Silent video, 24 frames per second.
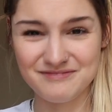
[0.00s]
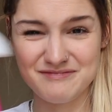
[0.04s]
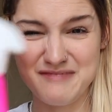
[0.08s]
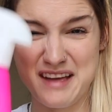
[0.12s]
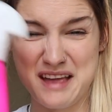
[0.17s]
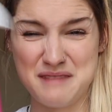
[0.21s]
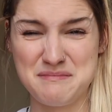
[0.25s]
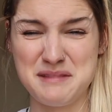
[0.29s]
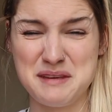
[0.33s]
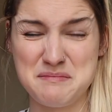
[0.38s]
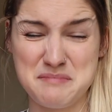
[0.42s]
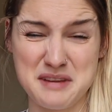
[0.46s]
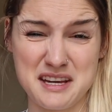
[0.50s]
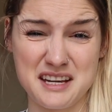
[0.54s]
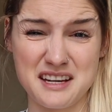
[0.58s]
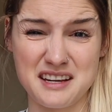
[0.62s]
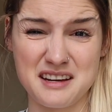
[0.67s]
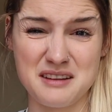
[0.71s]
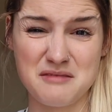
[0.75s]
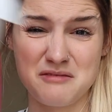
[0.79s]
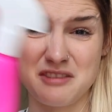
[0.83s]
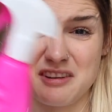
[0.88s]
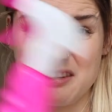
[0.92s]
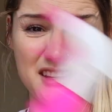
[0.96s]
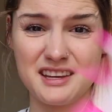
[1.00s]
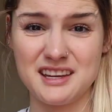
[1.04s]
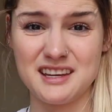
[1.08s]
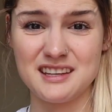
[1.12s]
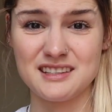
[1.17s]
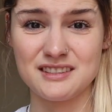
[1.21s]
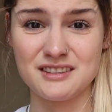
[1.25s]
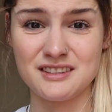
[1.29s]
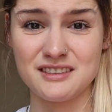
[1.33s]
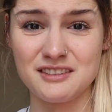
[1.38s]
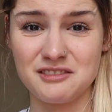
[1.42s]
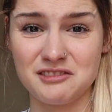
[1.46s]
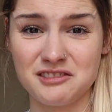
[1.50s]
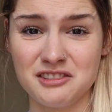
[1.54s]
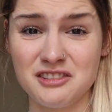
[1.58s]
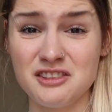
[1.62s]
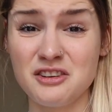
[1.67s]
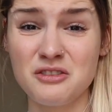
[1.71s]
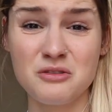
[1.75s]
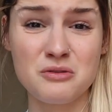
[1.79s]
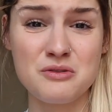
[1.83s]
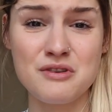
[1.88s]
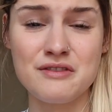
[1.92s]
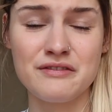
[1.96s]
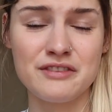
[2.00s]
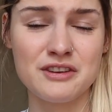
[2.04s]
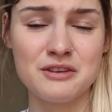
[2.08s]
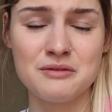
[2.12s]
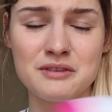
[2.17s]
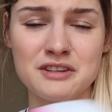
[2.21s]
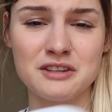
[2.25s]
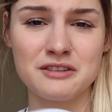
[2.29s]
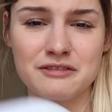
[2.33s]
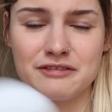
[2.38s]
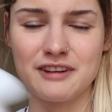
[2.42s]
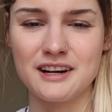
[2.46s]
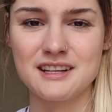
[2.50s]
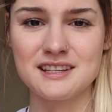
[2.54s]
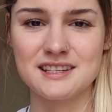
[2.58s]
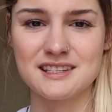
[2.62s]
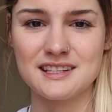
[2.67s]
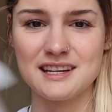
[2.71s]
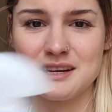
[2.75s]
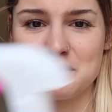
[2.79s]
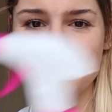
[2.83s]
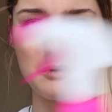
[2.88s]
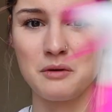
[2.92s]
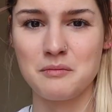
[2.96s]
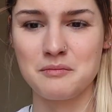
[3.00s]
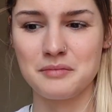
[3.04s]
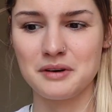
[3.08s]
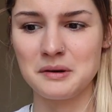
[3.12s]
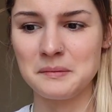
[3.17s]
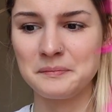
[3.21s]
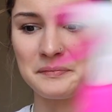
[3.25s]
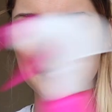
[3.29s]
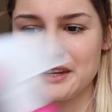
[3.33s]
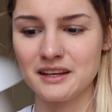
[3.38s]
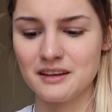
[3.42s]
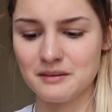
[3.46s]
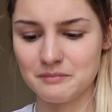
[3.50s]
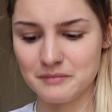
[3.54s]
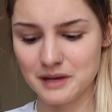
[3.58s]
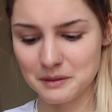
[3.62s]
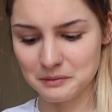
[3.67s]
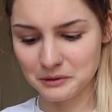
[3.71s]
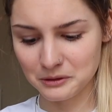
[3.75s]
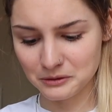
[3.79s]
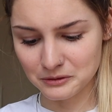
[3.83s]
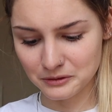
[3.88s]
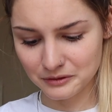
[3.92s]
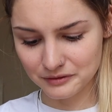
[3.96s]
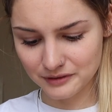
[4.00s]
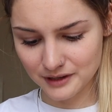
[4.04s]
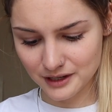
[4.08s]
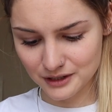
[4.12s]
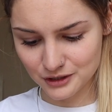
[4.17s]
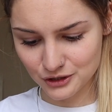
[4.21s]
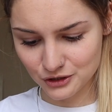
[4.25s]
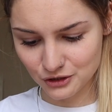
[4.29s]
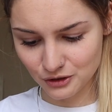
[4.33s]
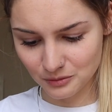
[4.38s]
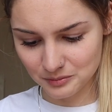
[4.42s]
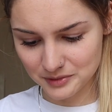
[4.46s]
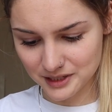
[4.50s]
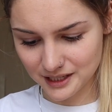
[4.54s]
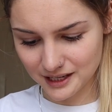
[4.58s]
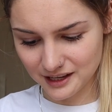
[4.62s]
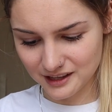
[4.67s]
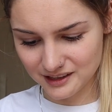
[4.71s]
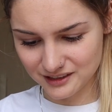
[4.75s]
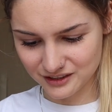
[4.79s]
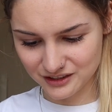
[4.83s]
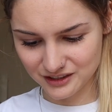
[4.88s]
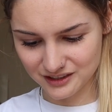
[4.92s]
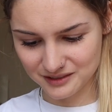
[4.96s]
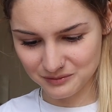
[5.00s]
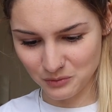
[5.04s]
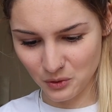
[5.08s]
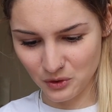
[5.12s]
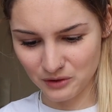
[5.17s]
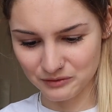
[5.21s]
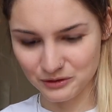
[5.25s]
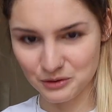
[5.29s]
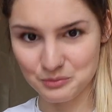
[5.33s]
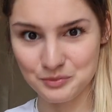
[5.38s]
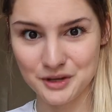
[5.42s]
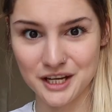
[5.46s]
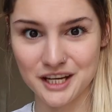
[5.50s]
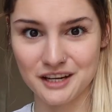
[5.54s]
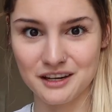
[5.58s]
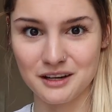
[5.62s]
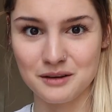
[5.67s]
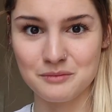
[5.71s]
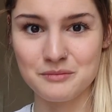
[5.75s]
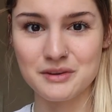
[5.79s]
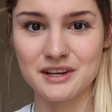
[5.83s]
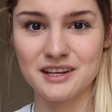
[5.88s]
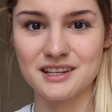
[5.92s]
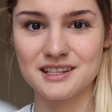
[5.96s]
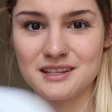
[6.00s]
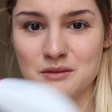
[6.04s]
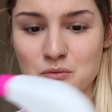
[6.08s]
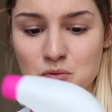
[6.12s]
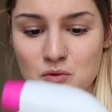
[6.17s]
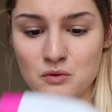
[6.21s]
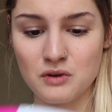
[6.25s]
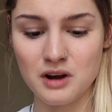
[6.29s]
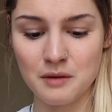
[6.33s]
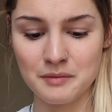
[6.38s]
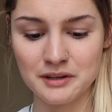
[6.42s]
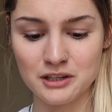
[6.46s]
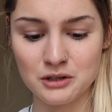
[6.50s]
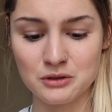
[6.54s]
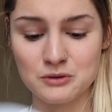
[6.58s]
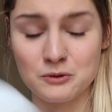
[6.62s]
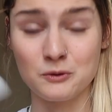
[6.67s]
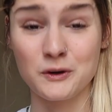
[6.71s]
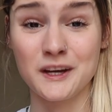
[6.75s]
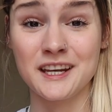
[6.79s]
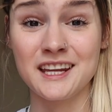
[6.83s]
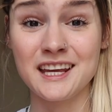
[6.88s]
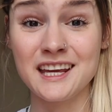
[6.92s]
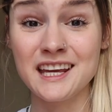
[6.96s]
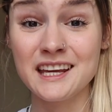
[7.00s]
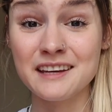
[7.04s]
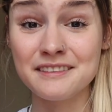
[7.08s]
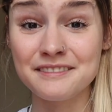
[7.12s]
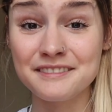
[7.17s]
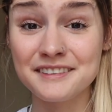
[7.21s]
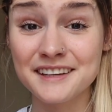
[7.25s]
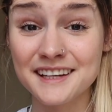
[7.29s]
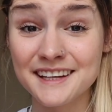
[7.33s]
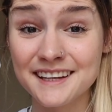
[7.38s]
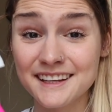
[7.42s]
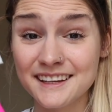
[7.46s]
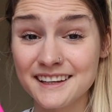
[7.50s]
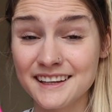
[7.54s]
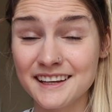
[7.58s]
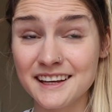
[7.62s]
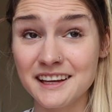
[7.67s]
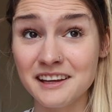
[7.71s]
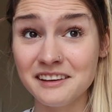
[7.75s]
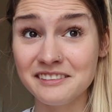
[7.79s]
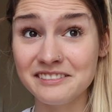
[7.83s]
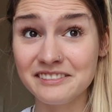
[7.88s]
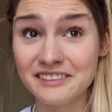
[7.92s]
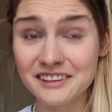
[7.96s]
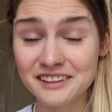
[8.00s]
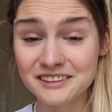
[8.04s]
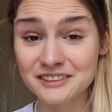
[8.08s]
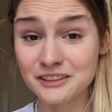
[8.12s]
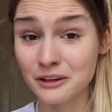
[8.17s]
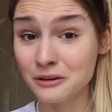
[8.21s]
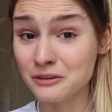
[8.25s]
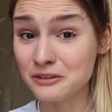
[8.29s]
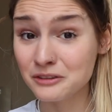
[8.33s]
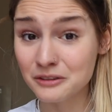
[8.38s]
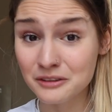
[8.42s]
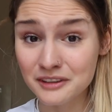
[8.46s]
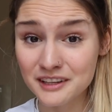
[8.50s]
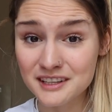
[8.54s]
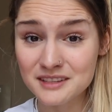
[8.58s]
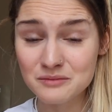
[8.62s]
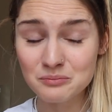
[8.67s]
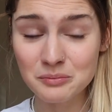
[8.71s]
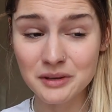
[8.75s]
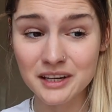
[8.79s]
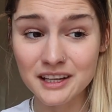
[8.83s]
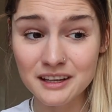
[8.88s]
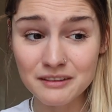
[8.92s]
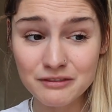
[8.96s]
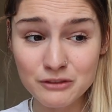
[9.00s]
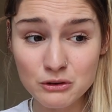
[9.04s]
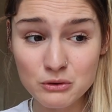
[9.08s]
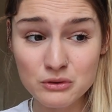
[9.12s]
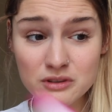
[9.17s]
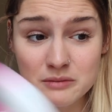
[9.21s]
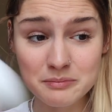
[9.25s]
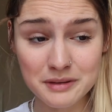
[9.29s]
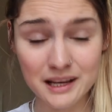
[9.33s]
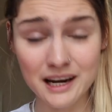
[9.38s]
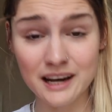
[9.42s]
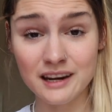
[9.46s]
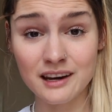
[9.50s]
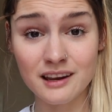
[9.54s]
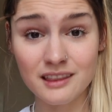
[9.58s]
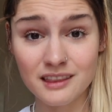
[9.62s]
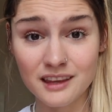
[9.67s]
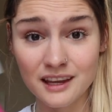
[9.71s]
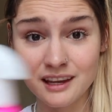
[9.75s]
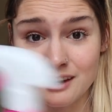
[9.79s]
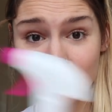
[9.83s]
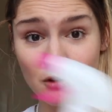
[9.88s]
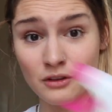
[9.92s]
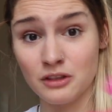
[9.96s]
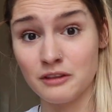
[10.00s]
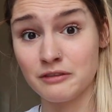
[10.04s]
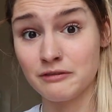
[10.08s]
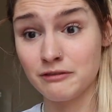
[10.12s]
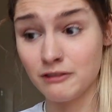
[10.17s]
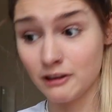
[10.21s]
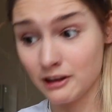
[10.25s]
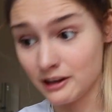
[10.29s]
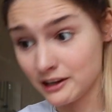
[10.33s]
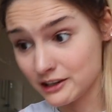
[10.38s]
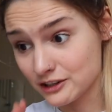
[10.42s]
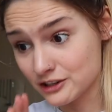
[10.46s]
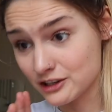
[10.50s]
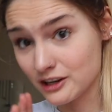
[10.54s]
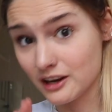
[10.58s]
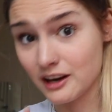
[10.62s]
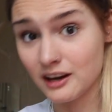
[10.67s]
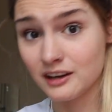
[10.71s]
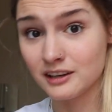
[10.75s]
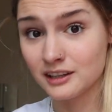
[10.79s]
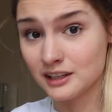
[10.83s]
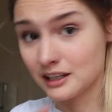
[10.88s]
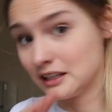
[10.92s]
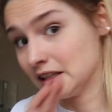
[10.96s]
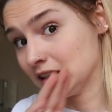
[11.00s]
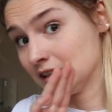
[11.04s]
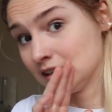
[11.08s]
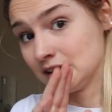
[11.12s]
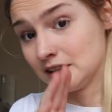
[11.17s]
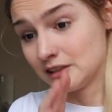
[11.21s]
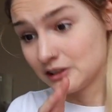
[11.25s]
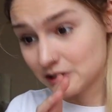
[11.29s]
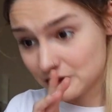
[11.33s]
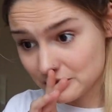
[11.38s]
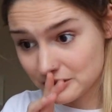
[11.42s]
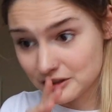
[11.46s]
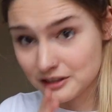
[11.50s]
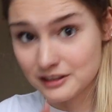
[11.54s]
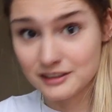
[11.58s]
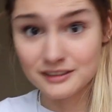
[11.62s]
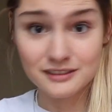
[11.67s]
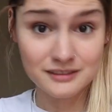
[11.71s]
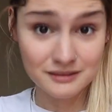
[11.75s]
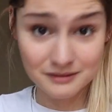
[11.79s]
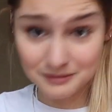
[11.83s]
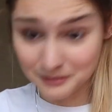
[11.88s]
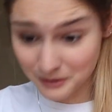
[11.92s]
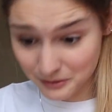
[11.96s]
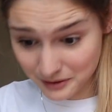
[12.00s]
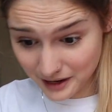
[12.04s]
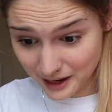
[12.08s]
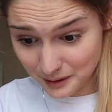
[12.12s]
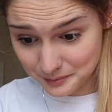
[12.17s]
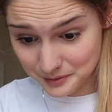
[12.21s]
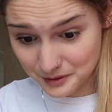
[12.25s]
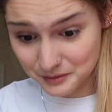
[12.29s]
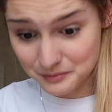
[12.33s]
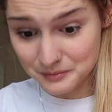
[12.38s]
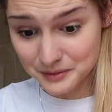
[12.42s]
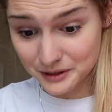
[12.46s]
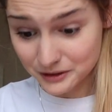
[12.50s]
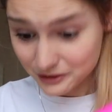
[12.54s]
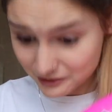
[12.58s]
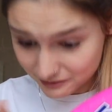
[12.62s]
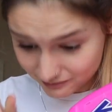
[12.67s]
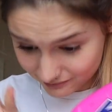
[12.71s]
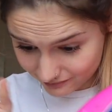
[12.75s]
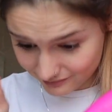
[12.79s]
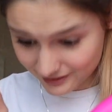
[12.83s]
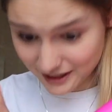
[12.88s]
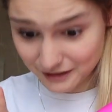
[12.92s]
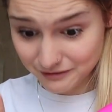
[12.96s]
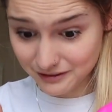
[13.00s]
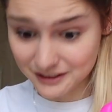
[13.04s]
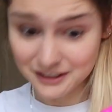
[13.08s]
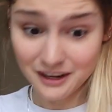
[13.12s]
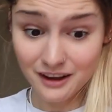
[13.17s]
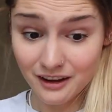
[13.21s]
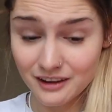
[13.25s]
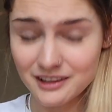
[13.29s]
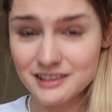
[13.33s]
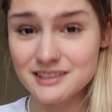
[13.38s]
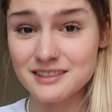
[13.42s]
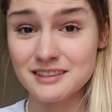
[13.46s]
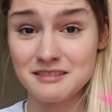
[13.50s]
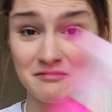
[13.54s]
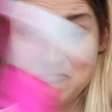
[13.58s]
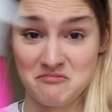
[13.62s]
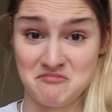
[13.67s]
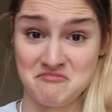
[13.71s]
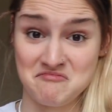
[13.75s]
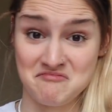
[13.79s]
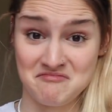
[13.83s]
maybe picking up one of these. Not all of you and your friends need one, but maybe in your first shop together, just one of you pick it up, because it will come in useful. And if, don't do this, but if you spill anything on the furniture, won't happen, but if it does,